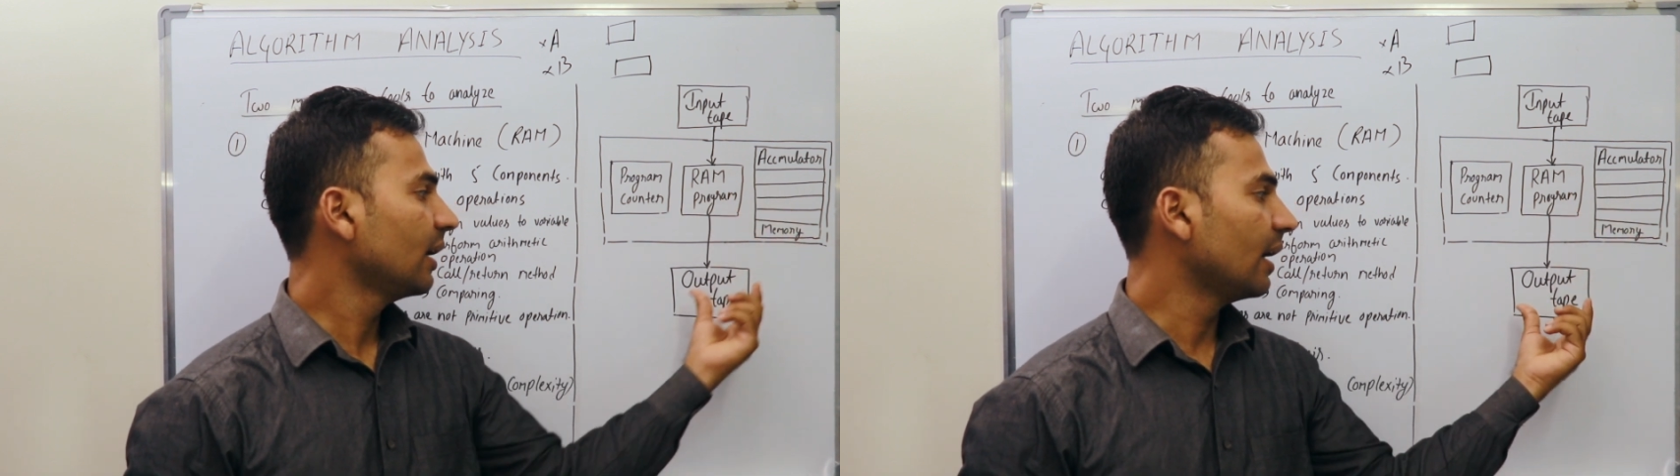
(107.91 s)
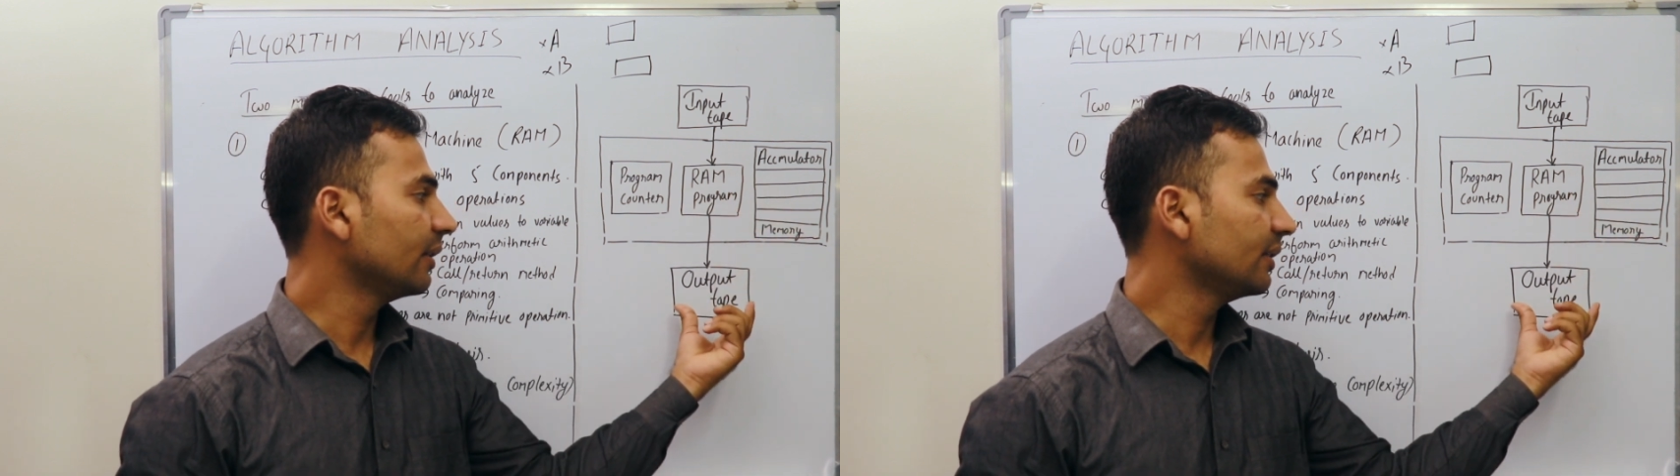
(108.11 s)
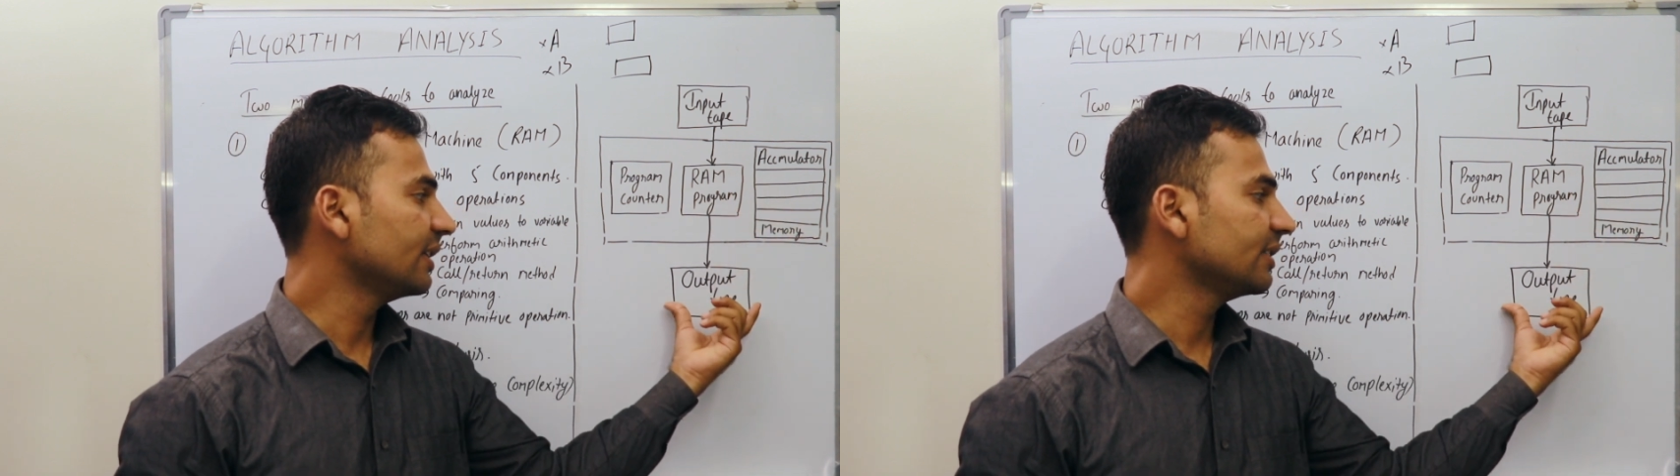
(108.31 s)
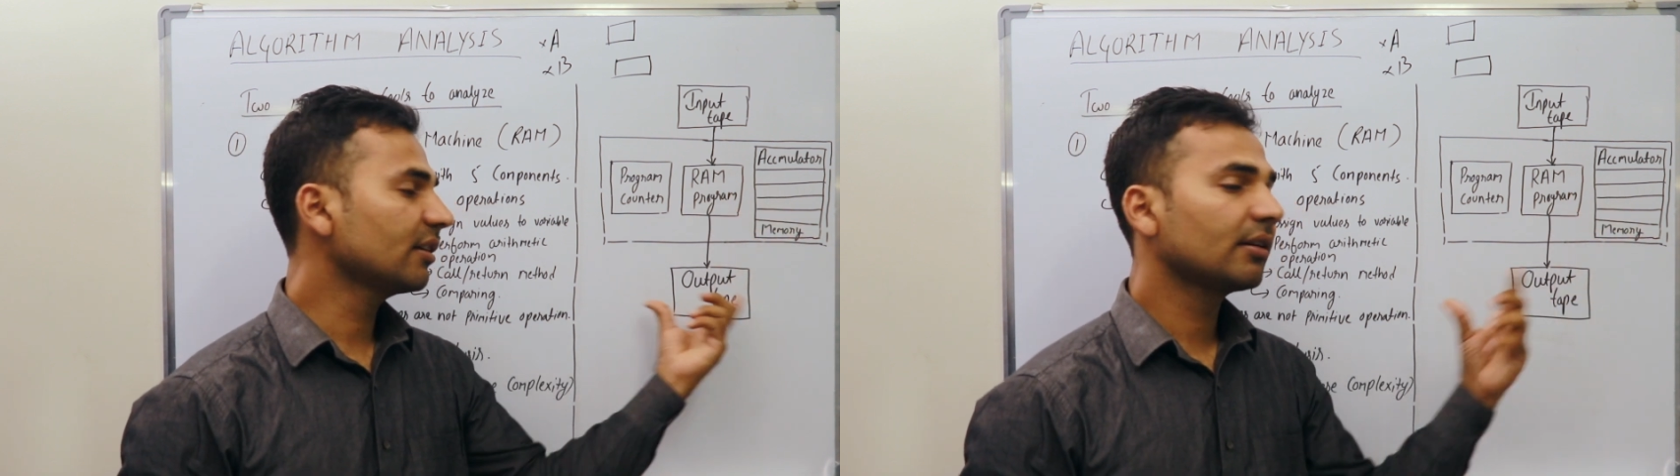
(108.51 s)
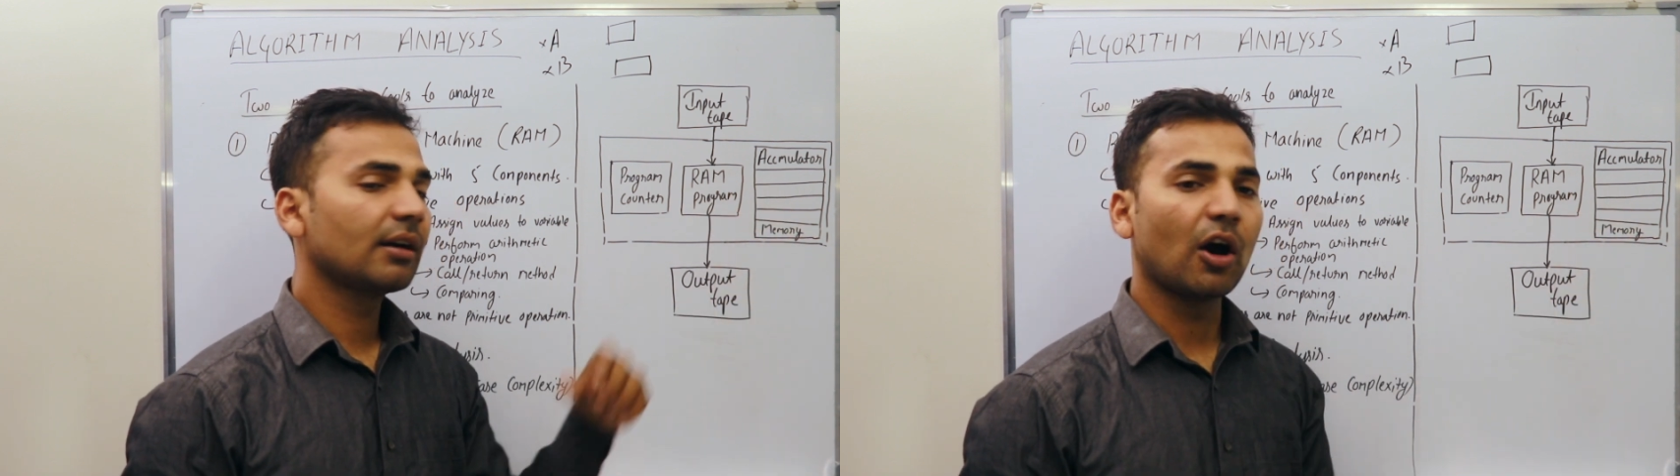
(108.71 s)
and there is
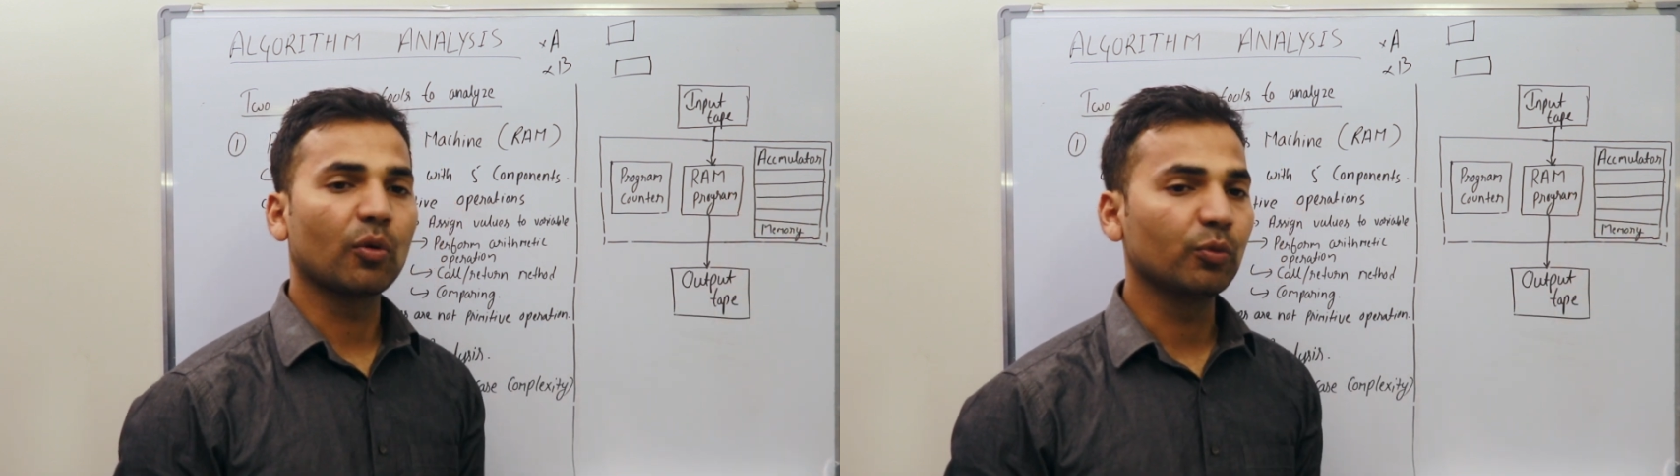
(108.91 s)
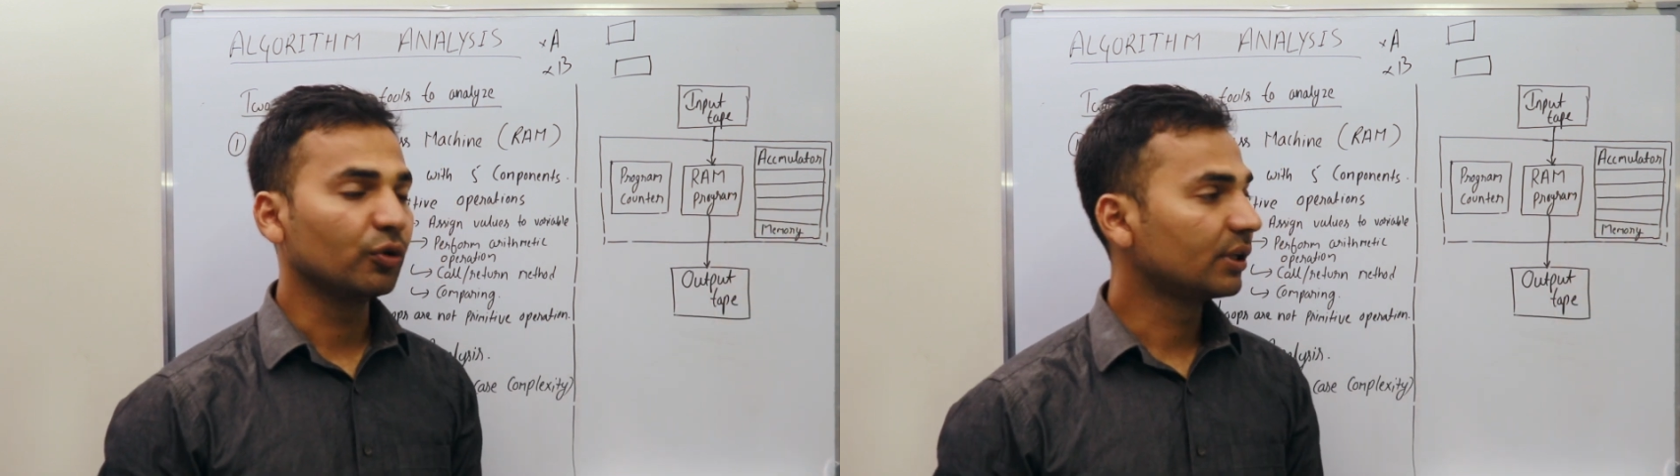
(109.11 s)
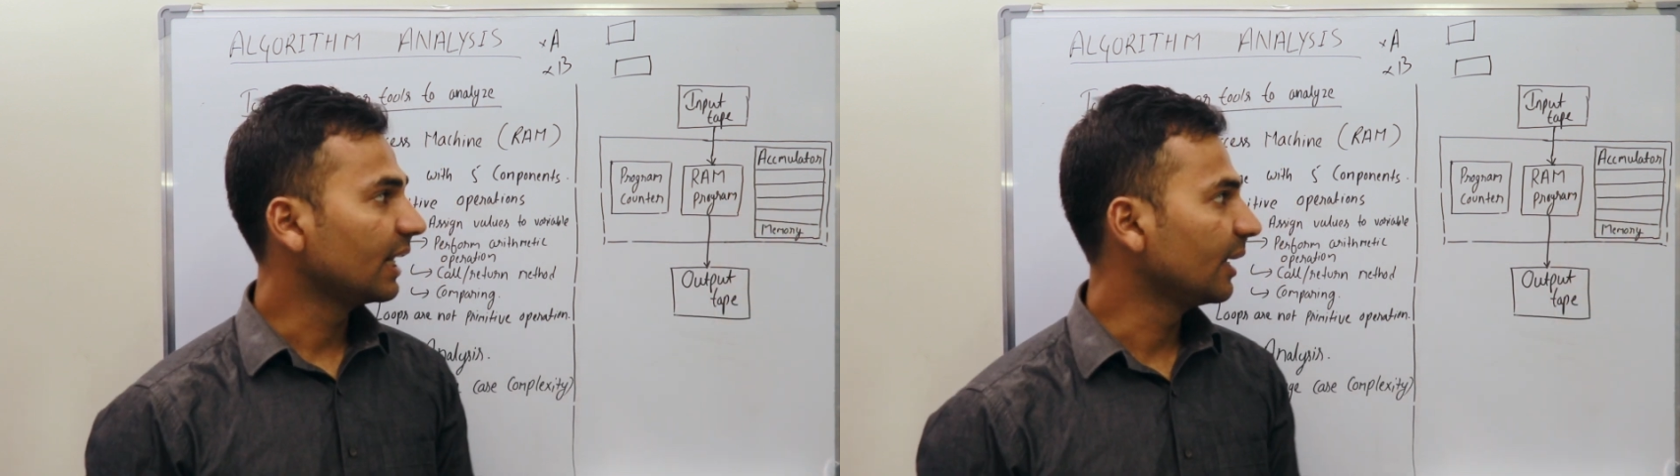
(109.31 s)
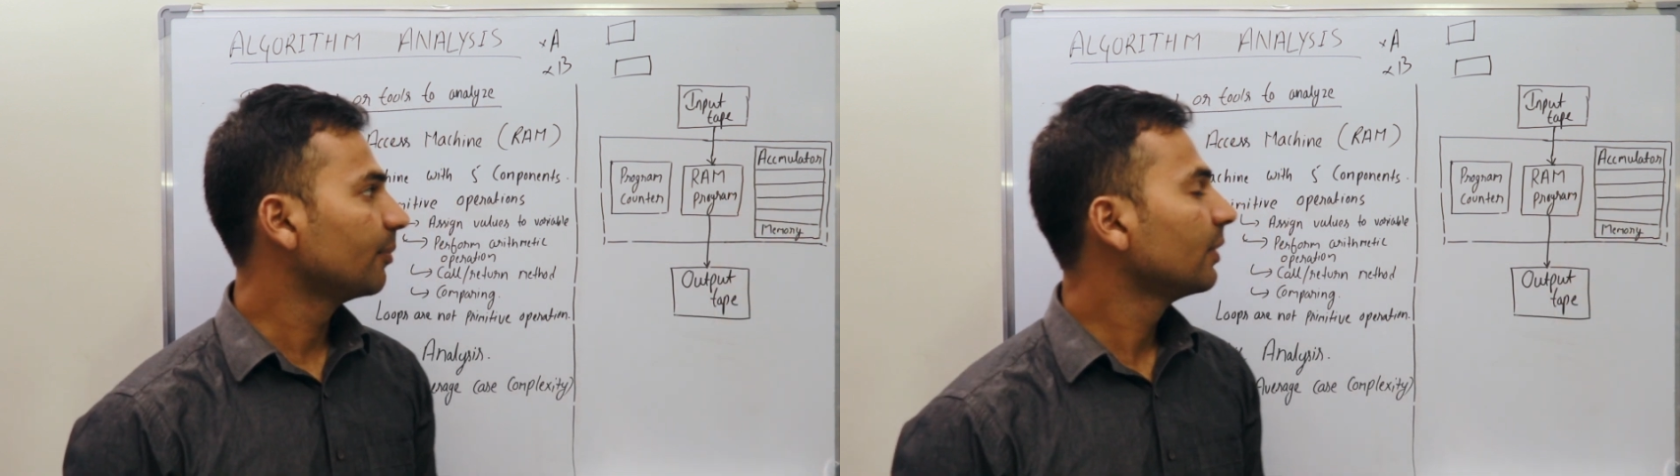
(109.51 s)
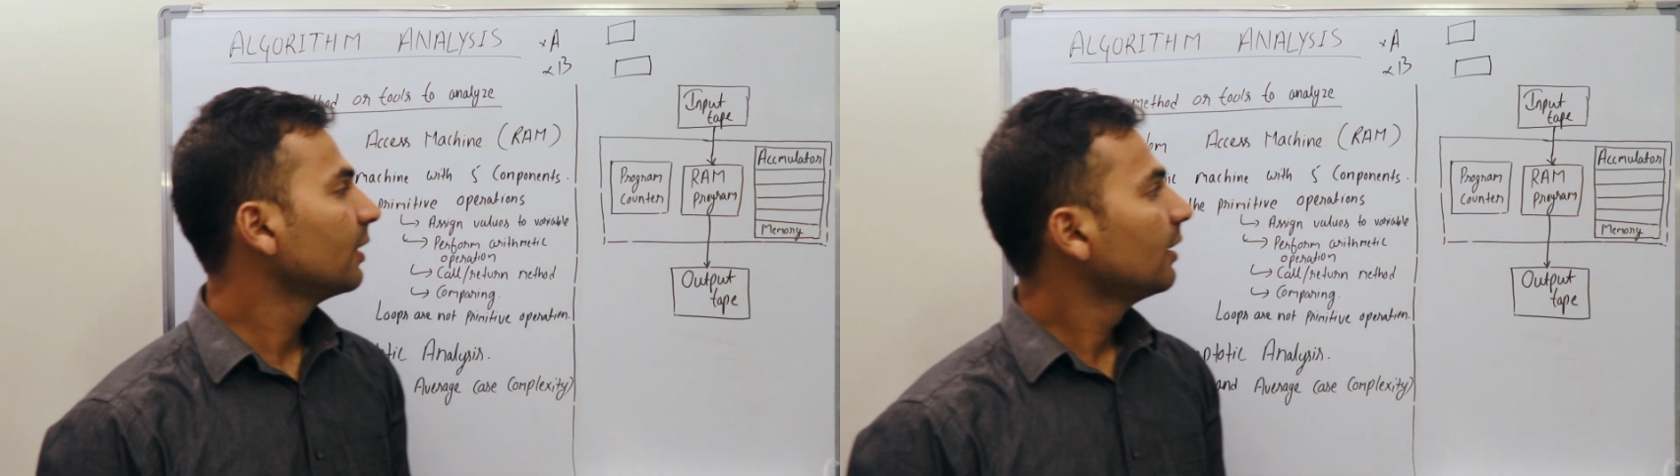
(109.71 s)
a output tape.